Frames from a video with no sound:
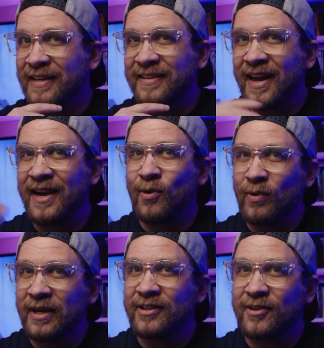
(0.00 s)
It's kind of
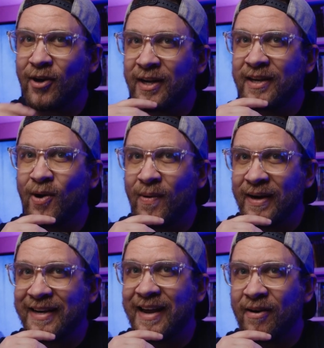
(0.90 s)
when it started
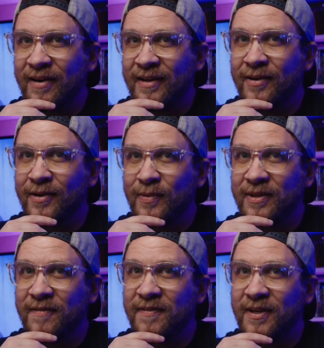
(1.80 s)
going downhill with
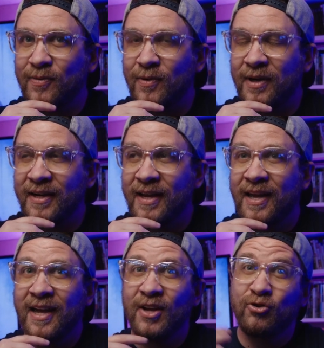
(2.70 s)
the fifth one.
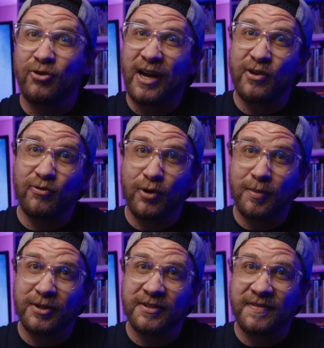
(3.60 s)

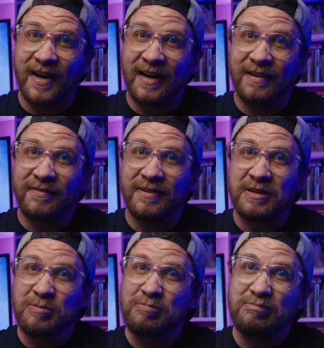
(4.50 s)
Transformers 5.
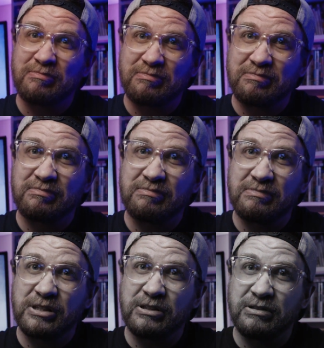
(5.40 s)

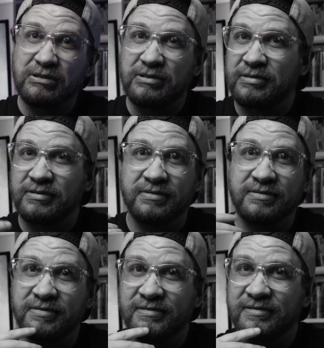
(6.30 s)

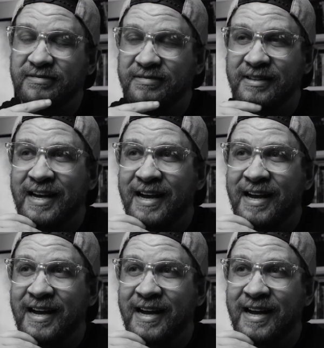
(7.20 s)
Oof.